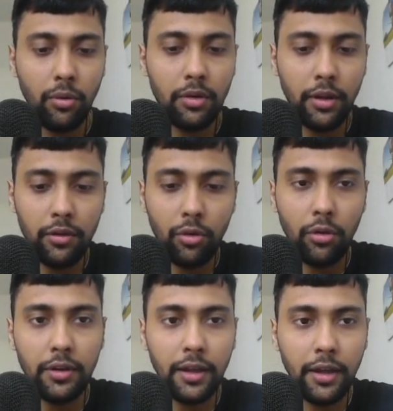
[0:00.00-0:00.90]
this
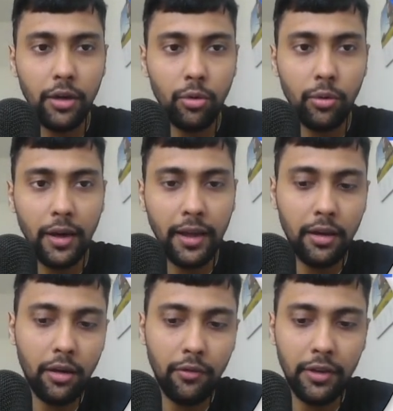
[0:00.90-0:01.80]
whole thing into like
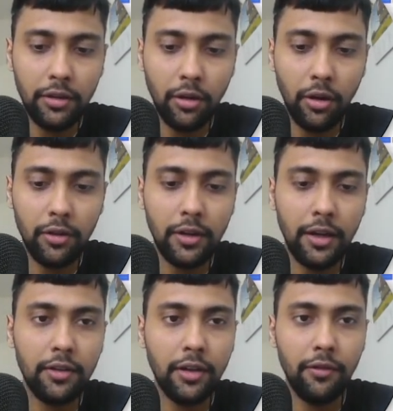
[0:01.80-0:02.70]
a with clause.
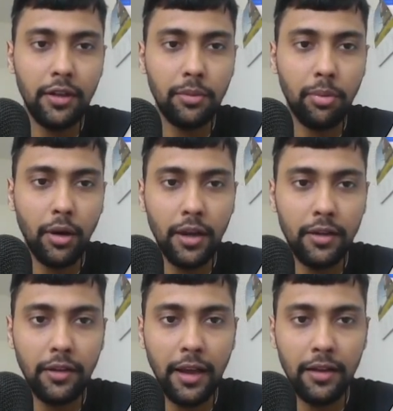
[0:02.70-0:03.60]
I'll say with
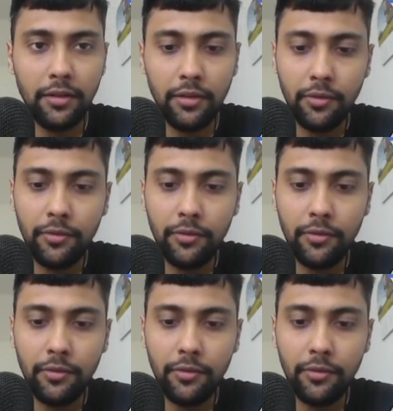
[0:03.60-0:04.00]
points as.